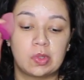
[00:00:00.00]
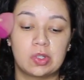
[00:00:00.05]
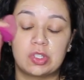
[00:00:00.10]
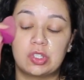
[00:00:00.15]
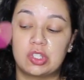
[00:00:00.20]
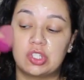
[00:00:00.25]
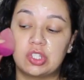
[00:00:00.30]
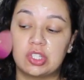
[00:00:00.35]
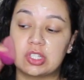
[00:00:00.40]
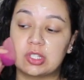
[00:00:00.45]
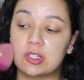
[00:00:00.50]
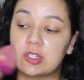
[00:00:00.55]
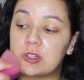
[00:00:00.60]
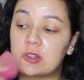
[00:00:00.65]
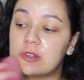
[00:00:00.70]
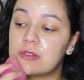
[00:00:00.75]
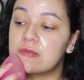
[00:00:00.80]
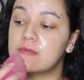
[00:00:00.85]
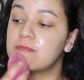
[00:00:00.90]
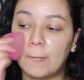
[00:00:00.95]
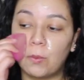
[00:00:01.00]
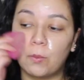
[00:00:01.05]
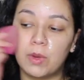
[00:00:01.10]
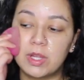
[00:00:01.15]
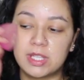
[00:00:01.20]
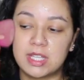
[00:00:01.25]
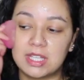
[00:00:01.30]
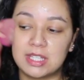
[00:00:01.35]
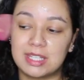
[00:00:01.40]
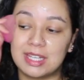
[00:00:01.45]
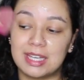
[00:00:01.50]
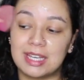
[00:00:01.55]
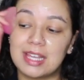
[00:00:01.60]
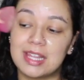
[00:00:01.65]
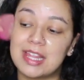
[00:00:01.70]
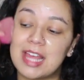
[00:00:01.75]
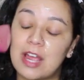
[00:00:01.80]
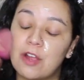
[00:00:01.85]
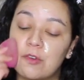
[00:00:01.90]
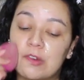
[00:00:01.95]
just wasn't
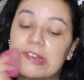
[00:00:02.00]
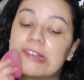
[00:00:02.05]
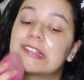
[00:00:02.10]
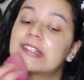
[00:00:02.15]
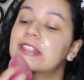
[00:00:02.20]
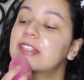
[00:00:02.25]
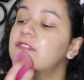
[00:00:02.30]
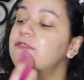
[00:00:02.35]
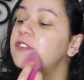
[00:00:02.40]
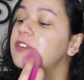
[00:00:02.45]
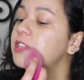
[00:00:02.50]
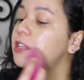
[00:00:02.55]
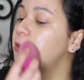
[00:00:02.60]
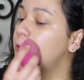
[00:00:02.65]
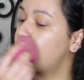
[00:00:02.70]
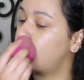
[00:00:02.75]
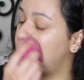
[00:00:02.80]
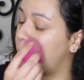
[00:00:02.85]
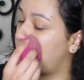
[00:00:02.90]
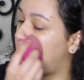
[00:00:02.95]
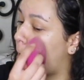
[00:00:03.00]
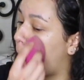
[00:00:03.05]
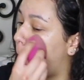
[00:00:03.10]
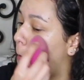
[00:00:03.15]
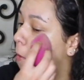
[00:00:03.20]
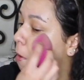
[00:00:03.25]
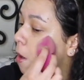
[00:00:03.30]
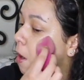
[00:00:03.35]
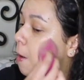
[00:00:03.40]
taking that risk for this video.